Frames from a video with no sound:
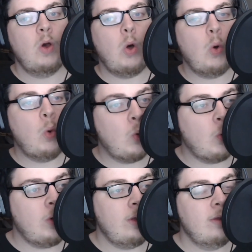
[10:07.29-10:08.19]

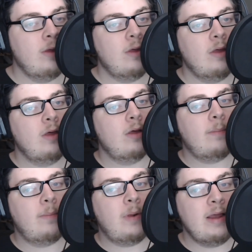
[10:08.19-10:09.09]
or
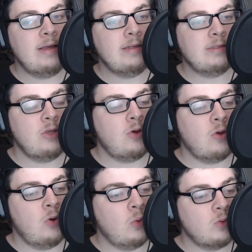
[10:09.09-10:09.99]
please, you
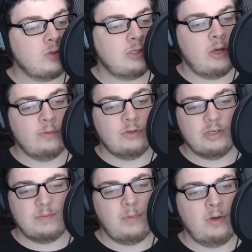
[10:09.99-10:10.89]
can also
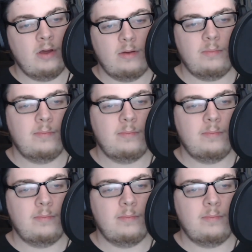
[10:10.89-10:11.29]
just put,